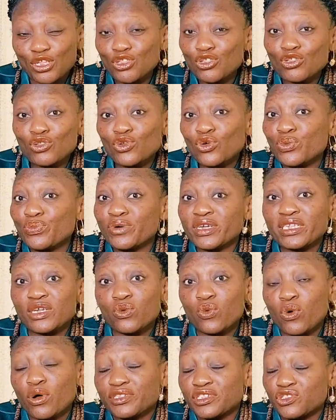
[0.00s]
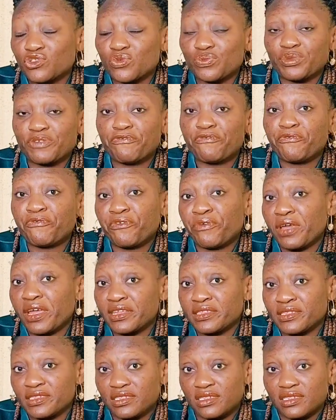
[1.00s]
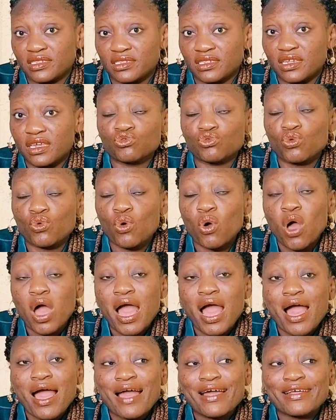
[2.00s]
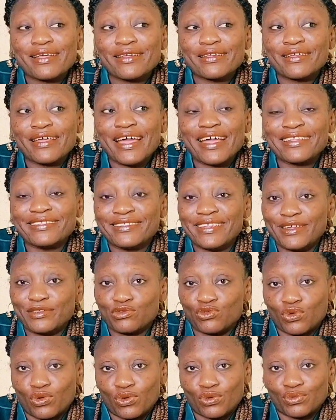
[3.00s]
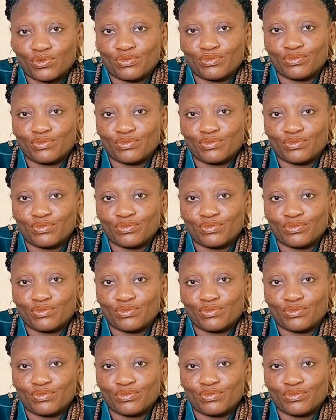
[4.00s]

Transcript: nobody wants to be friends to a debtor,